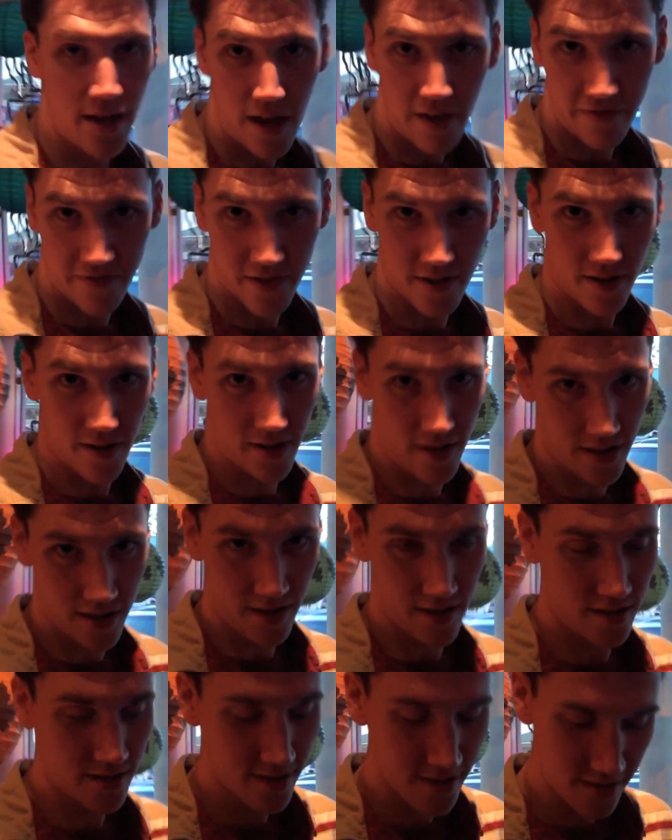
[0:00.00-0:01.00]
after
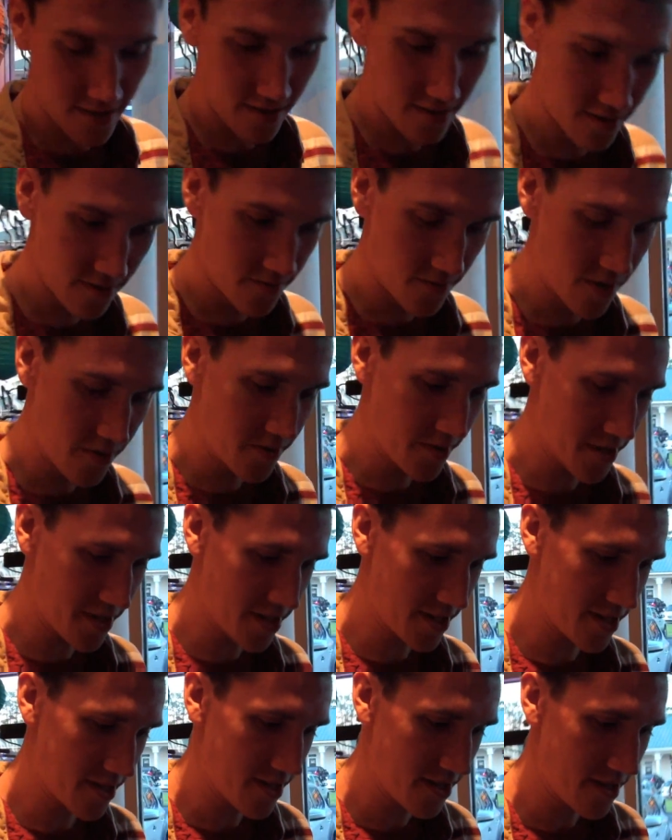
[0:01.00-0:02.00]
what
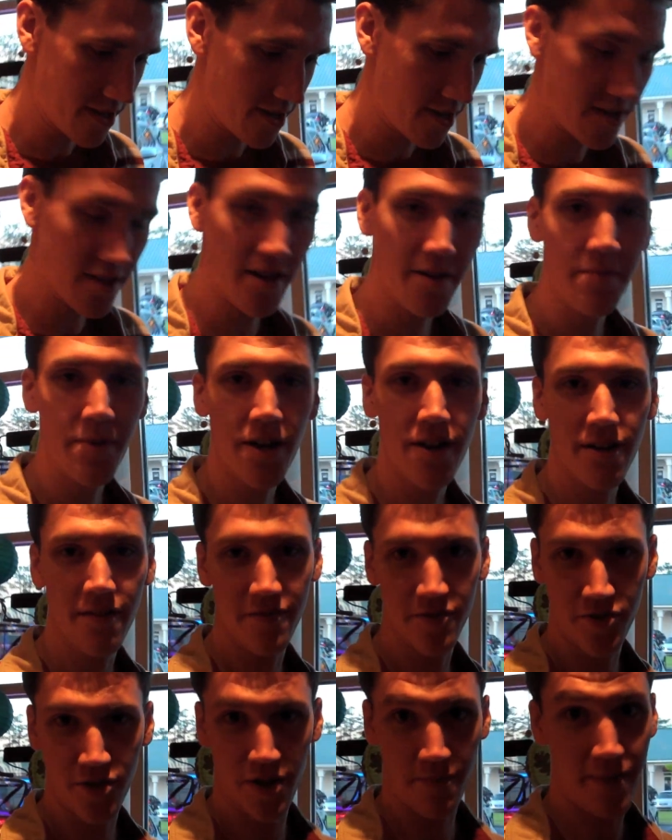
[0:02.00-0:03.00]
was a nightmare of
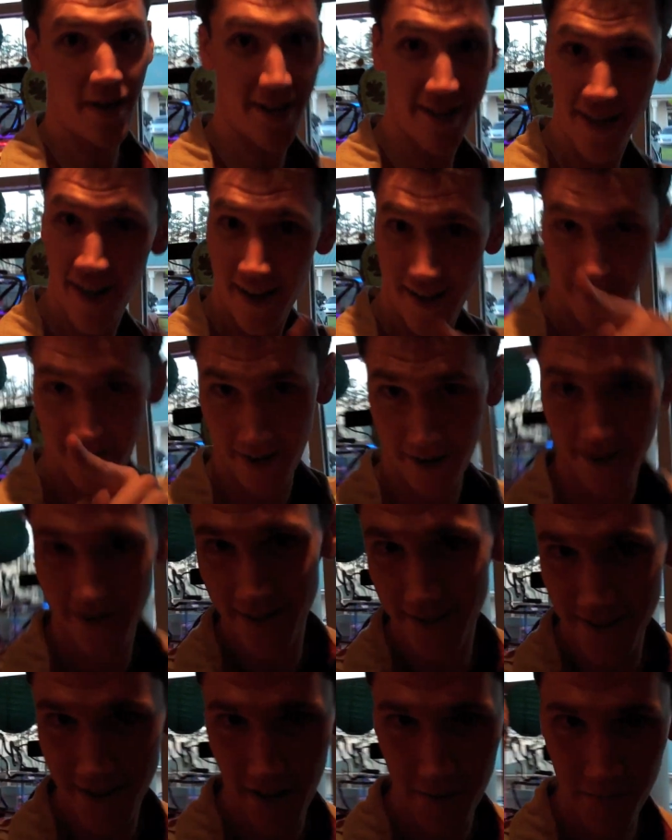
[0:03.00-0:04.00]
a trip, I got here.
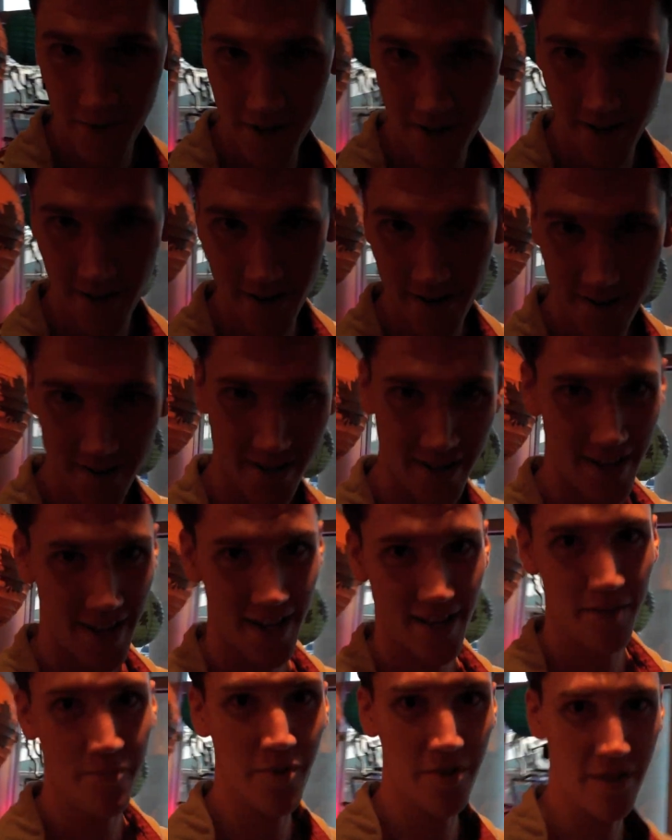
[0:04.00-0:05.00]
I'm here,
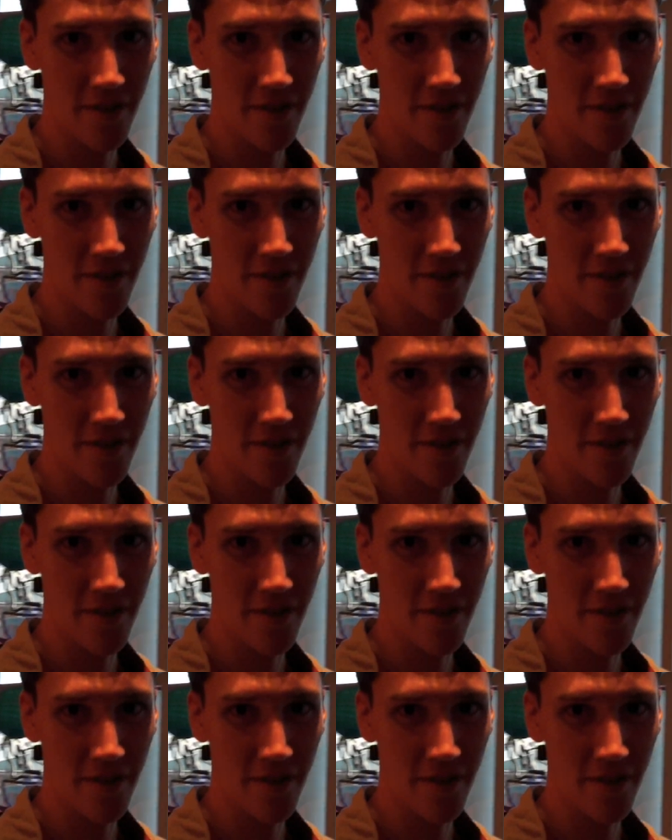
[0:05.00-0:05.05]
and I'm with